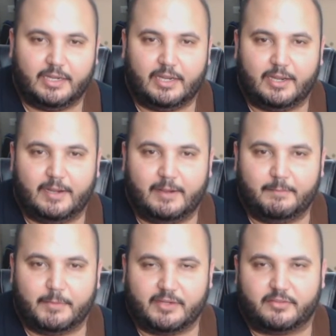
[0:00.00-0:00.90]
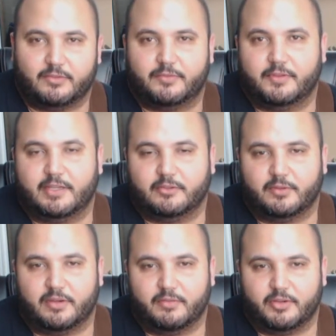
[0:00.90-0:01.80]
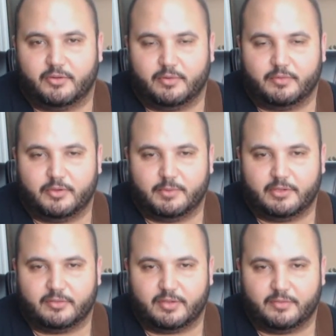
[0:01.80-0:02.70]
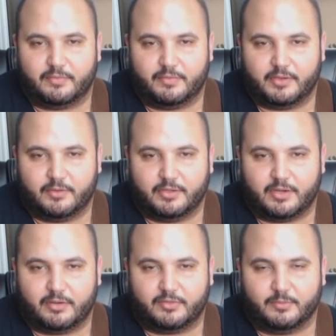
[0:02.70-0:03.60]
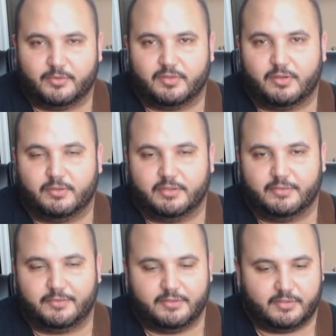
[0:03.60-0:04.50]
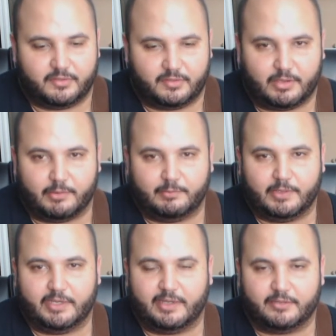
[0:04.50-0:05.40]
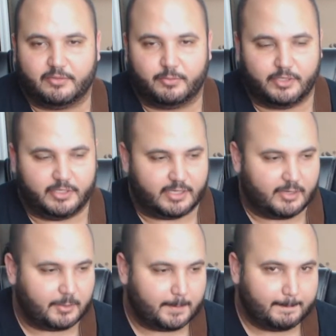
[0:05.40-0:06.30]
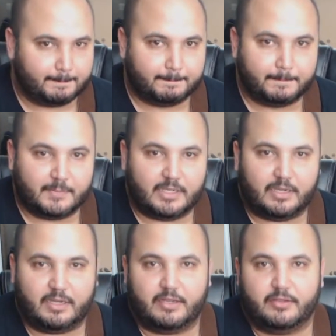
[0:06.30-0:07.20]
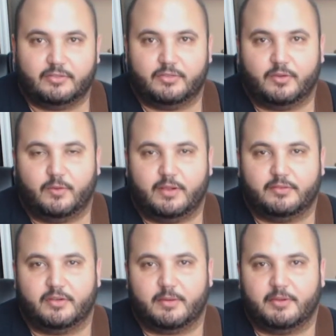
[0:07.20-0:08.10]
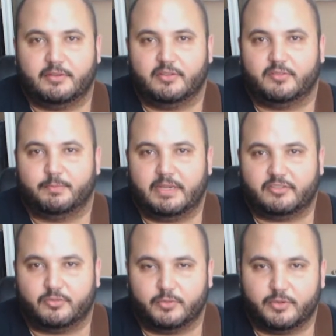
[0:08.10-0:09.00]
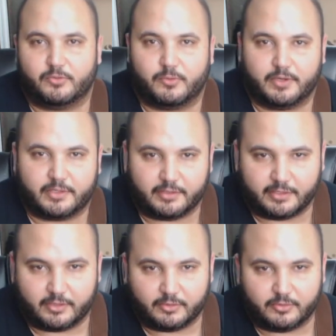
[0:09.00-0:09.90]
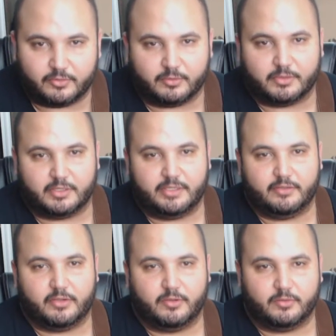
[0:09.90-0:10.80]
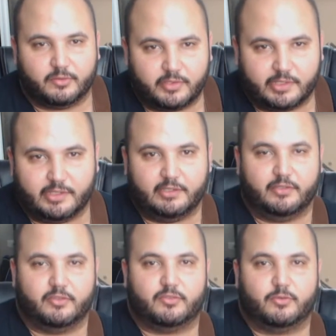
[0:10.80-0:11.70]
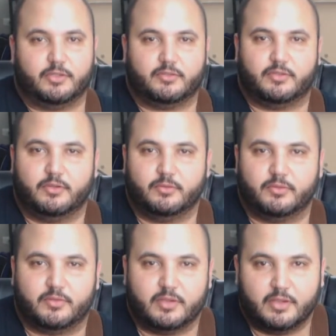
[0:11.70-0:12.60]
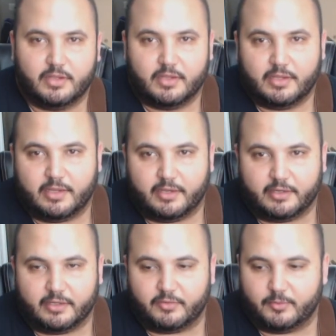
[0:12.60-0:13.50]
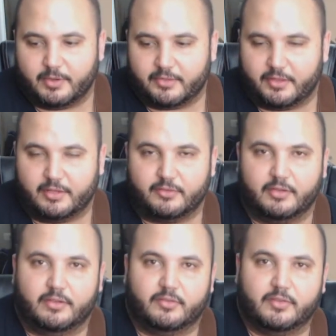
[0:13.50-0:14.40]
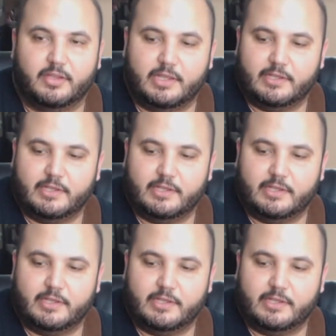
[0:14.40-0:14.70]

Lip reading: But I still feel like doing a video review because I feel there are some subtle differences and I'd like to point it out. So I'll talk about the specs real quick, and then I'll do some clean tones and distorted tones and give you my thoughts on this.